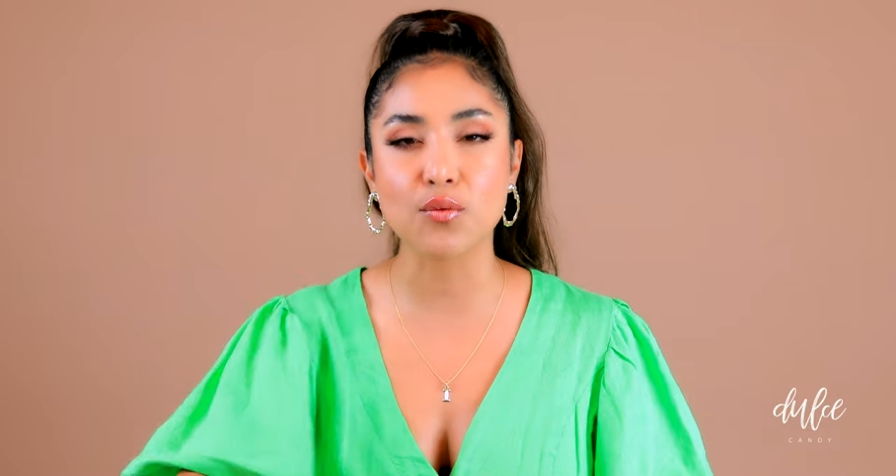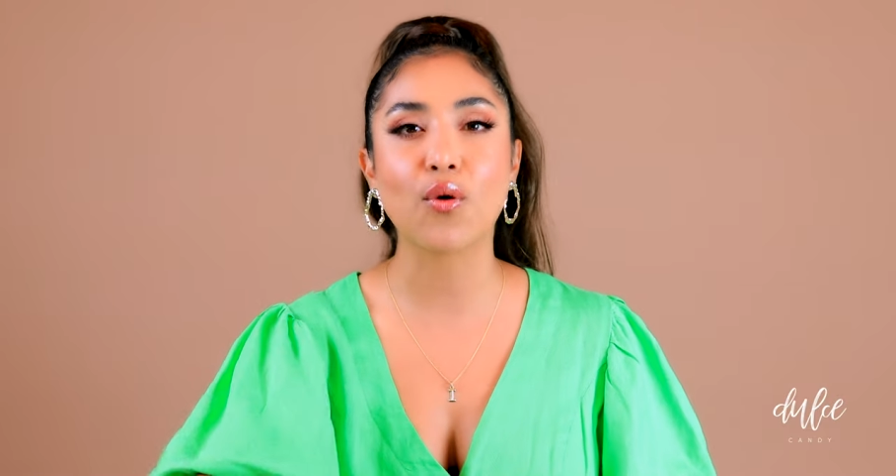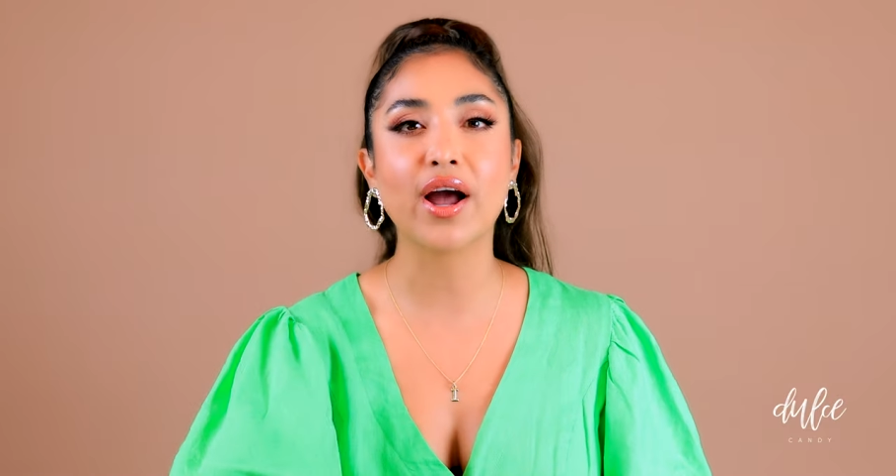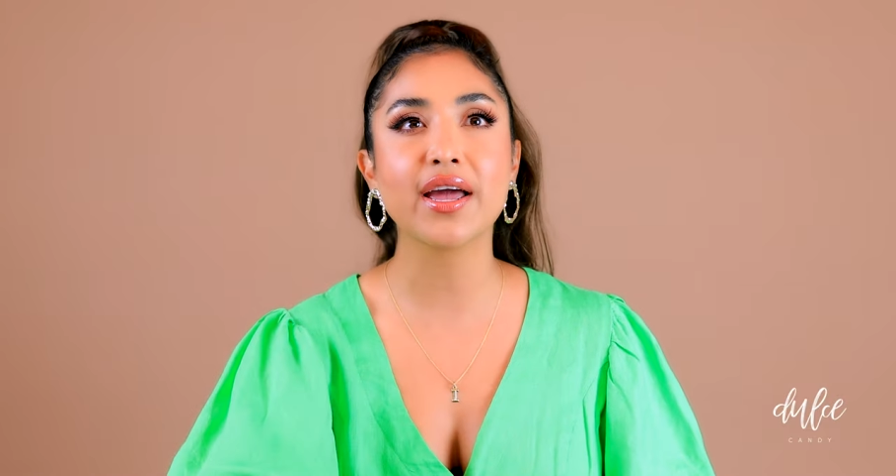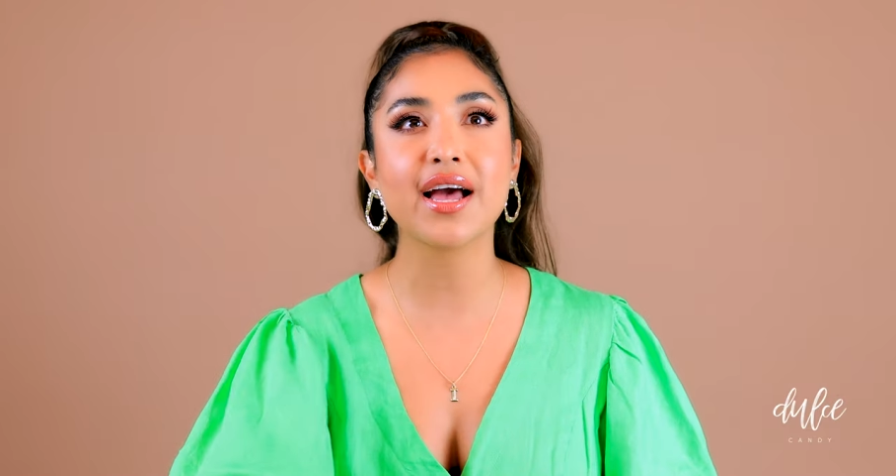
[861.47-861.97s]

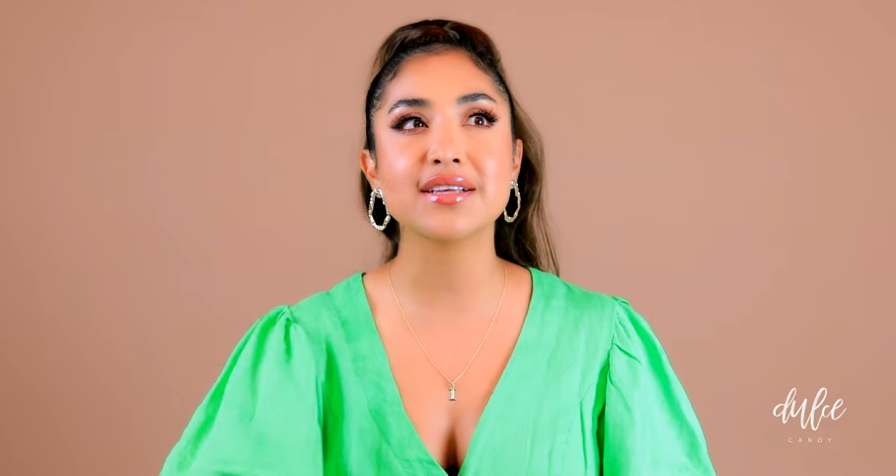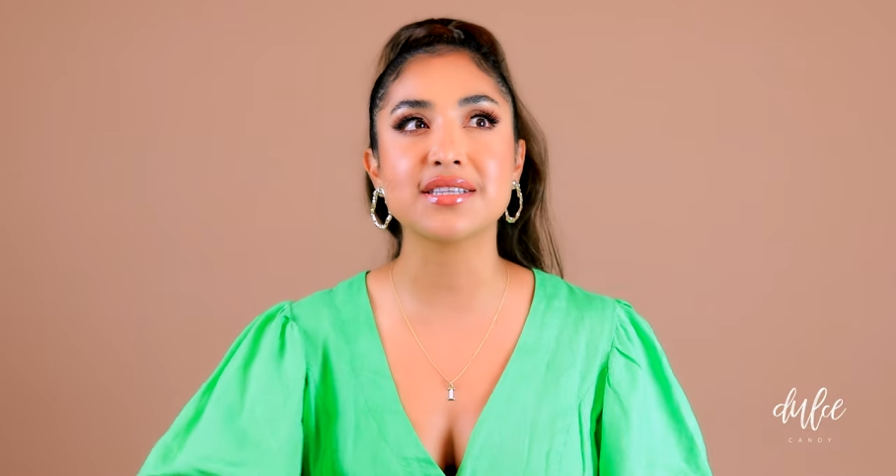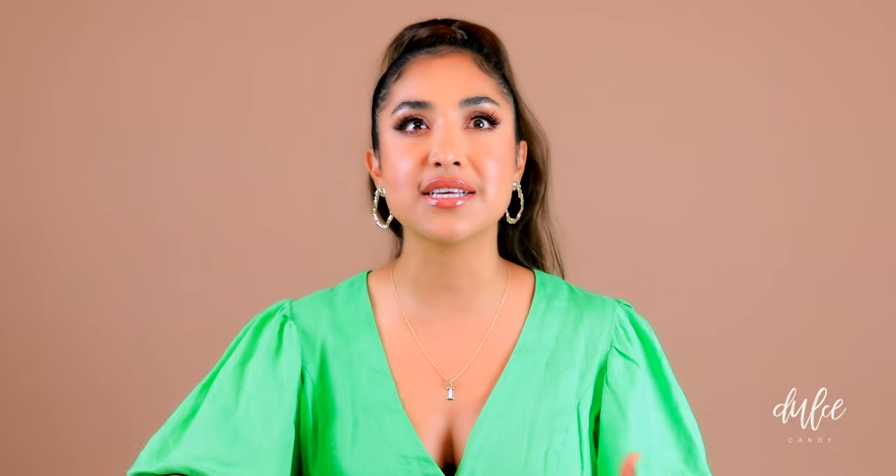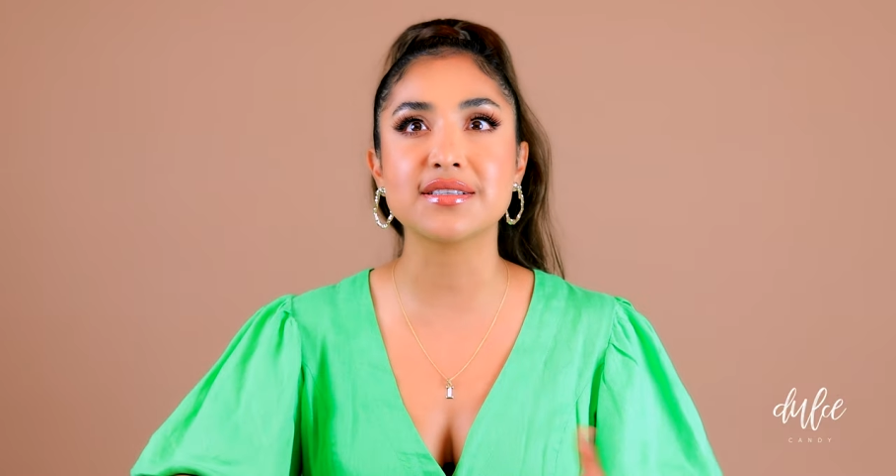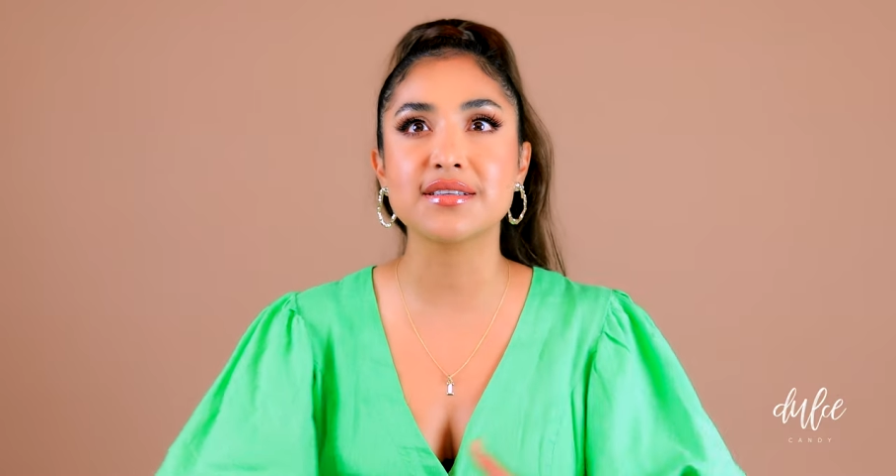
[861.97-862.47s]
Why has
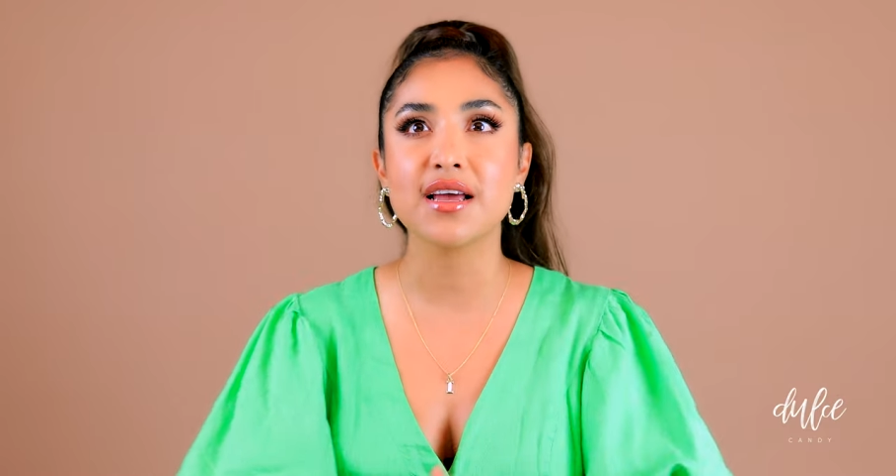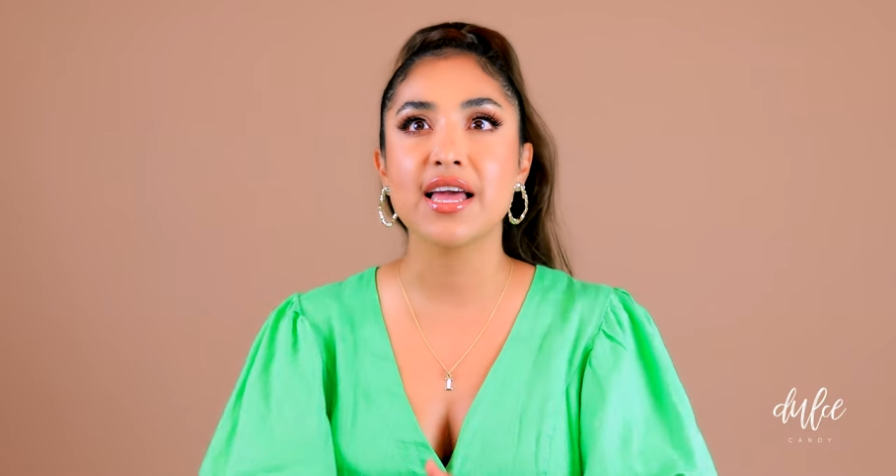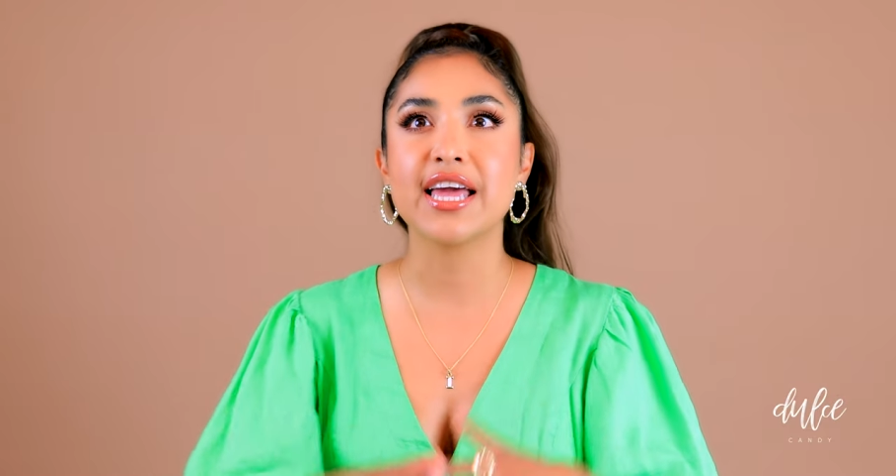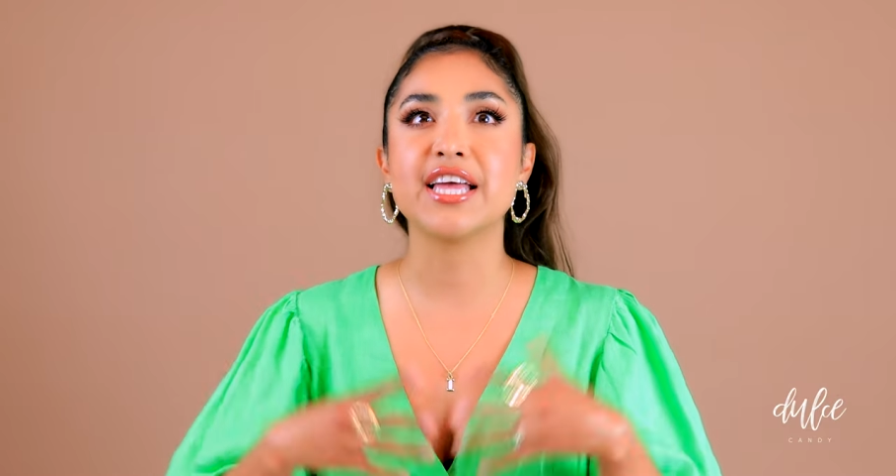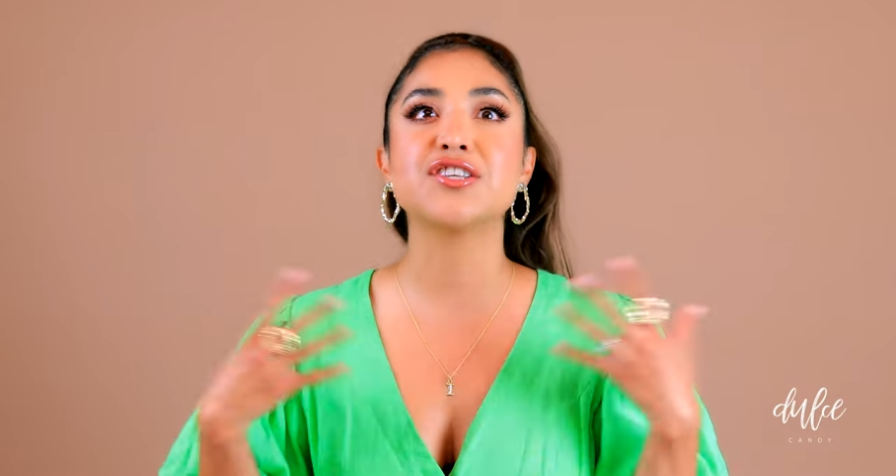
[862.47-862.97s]
this
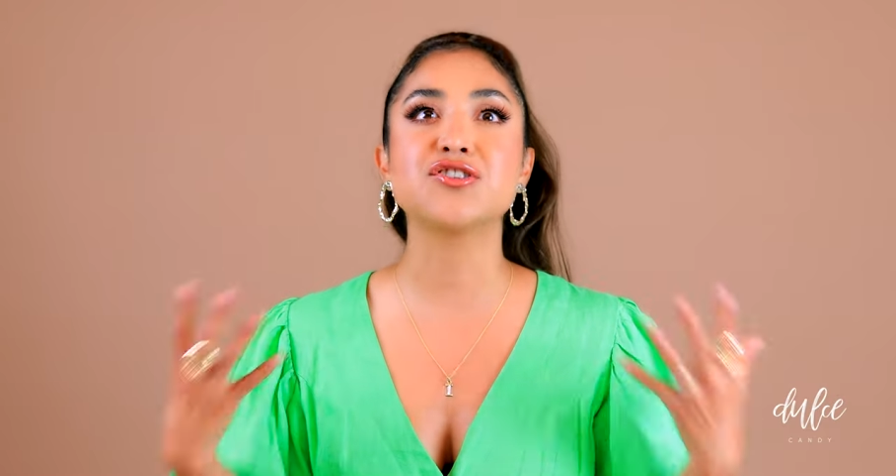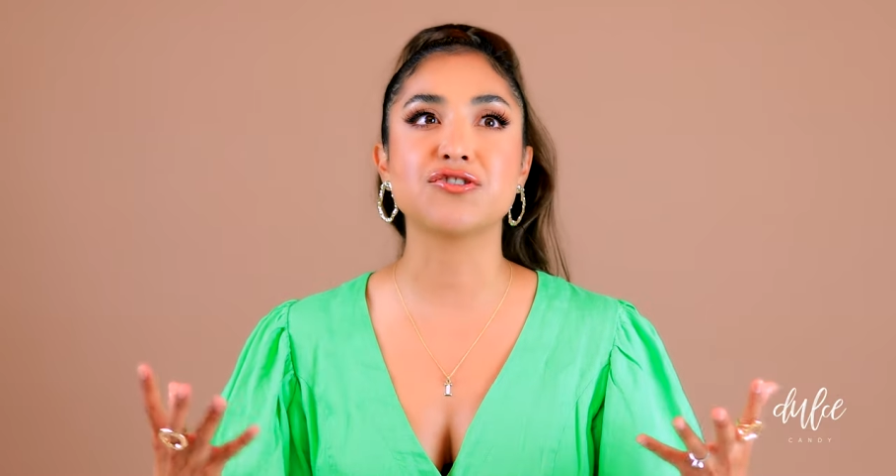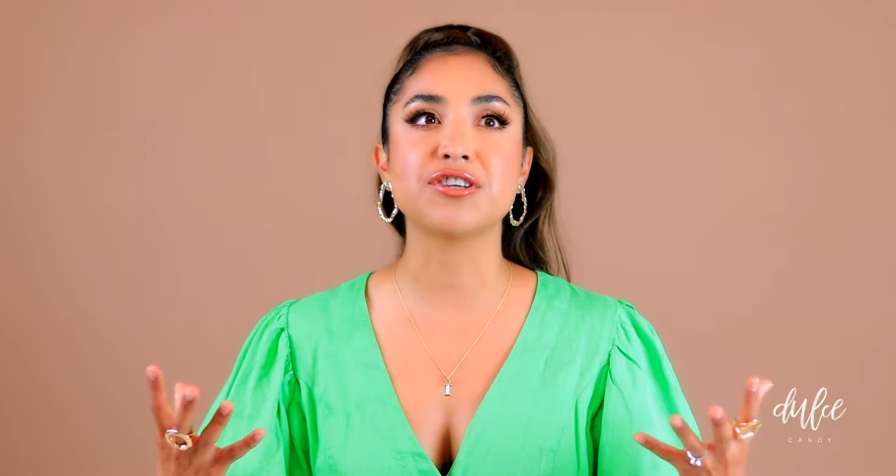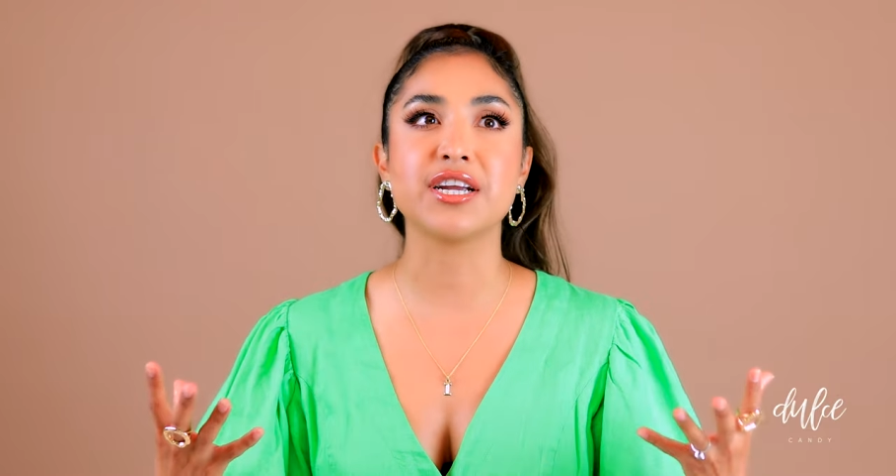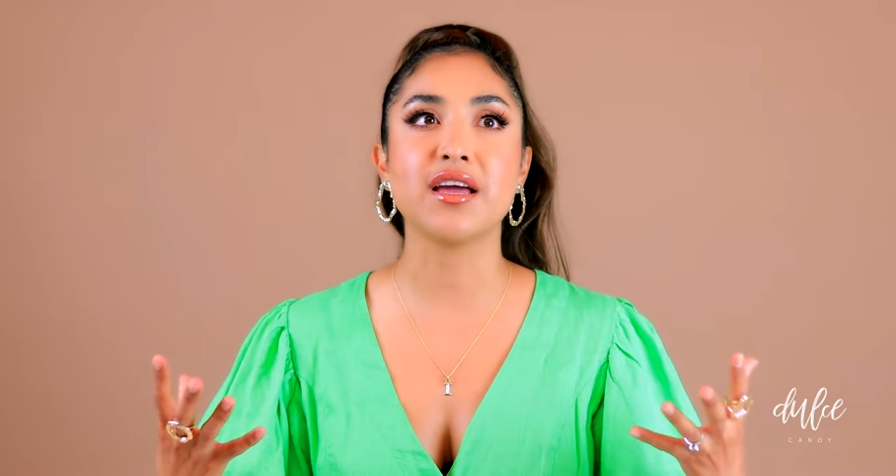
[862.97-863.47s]

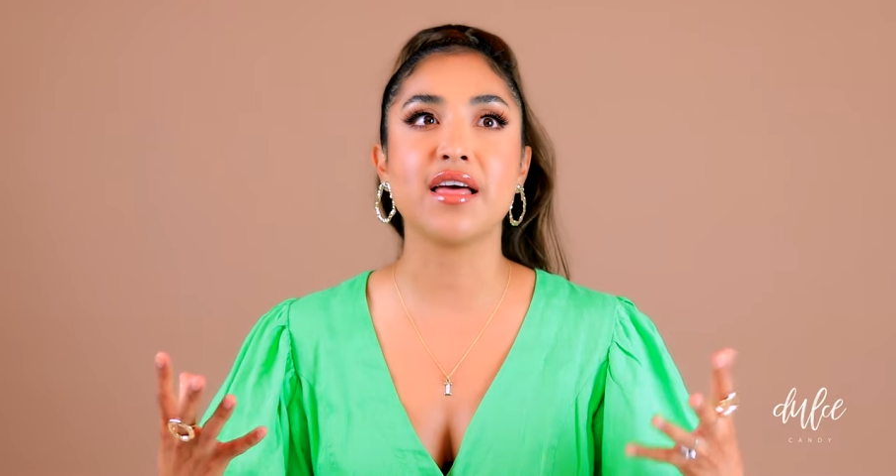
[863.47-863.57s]
history